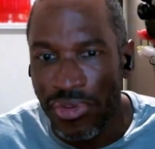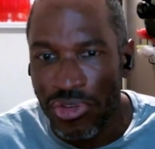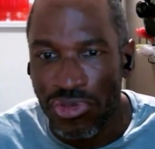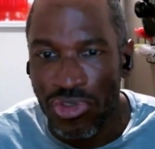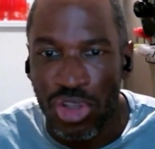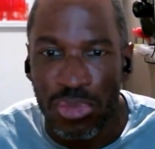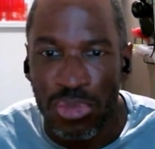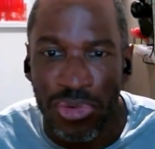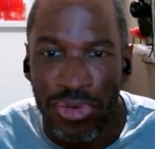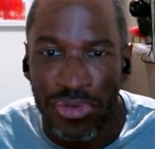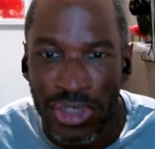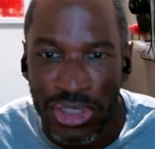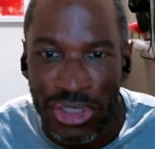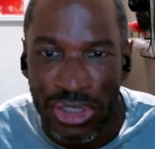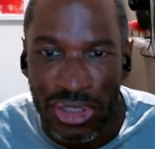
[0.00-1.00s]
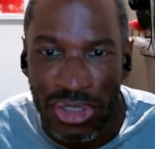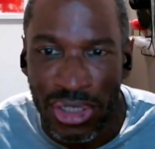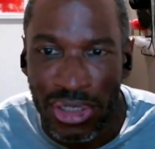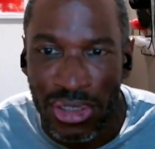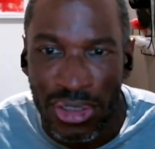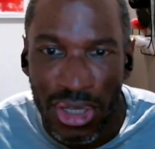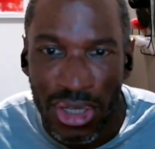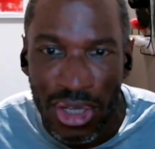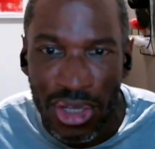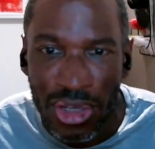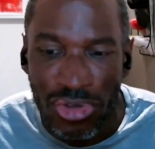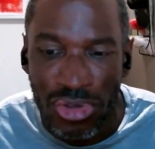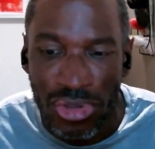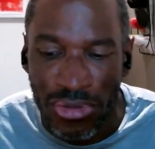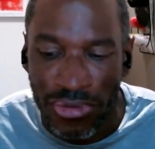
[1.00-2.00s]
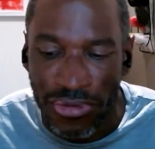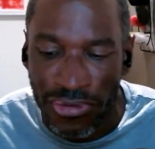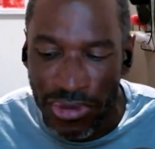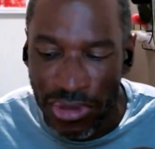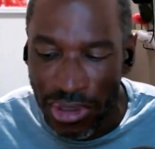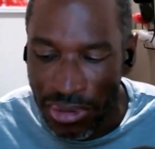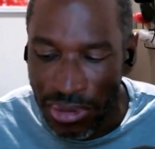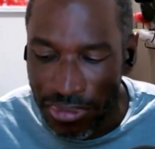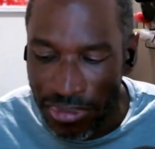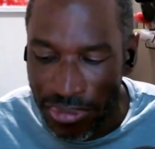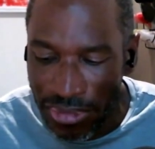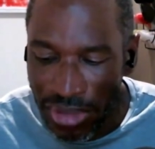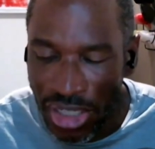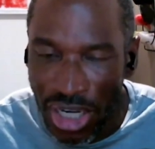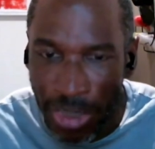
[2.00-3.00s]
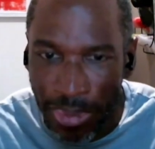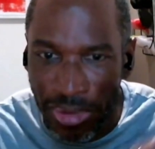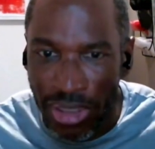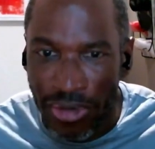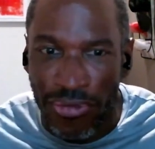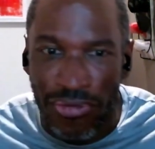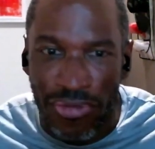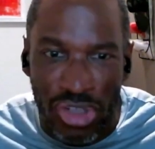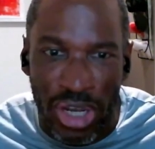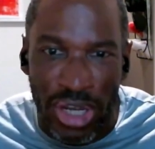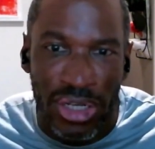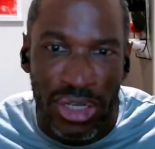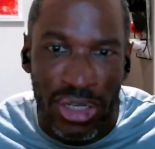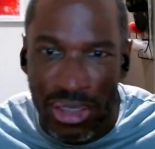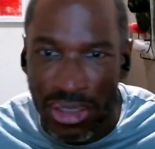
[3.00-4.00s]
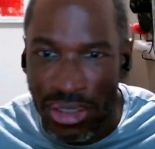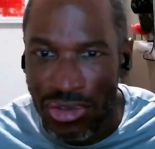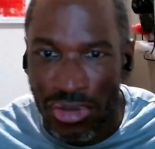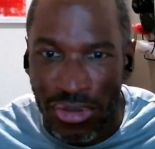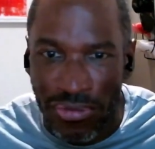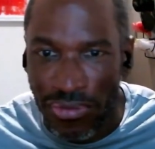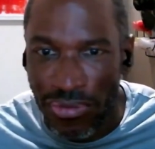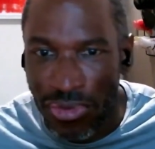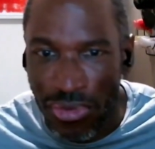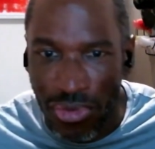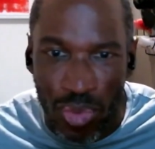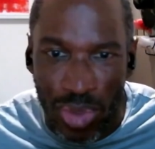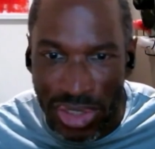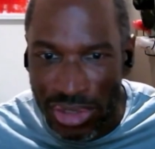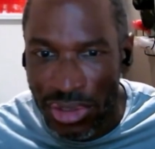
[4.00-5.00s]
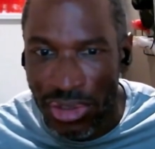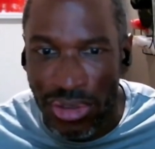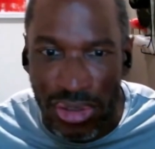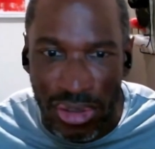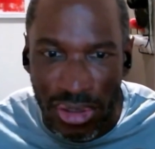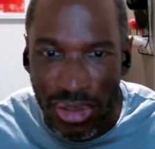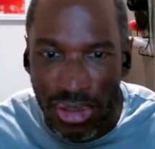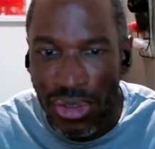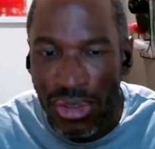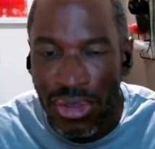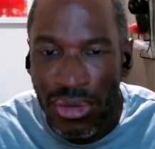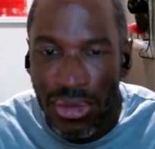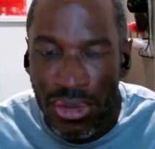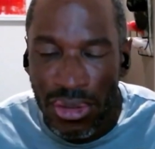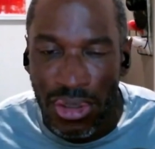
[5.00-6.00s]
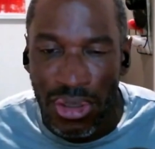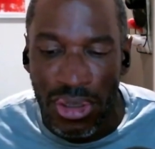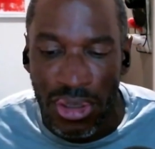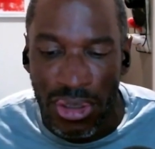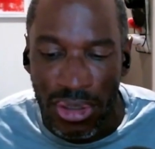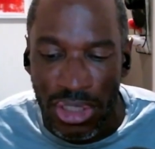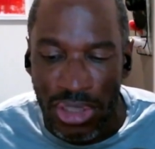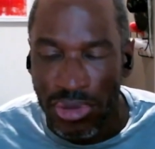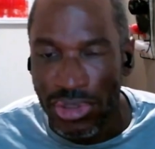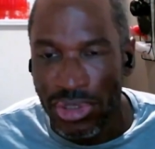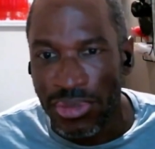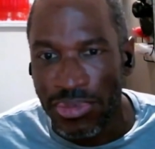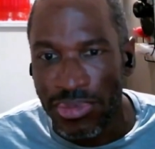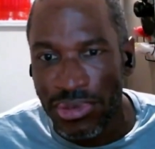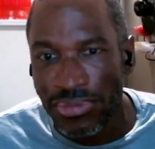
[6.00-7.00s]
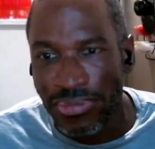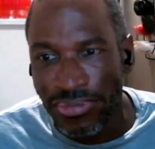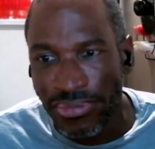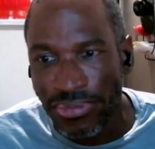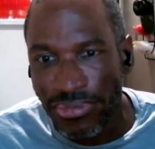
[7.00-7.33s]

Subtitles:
this global reflation and sort of decoupling of China and sort of the Western ecosystems.